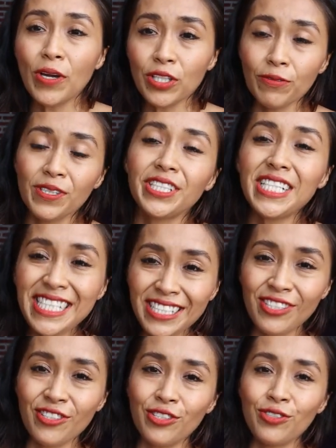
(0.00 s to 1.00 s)
one of the
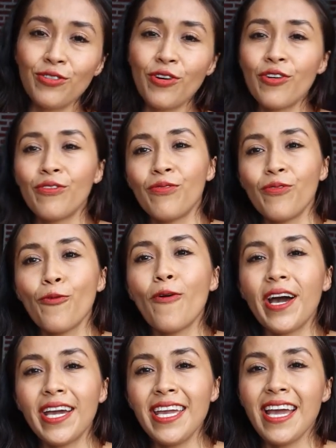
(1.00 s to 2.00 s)
reasons of
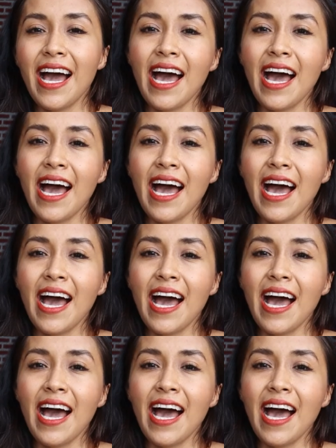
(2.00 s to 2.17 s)
why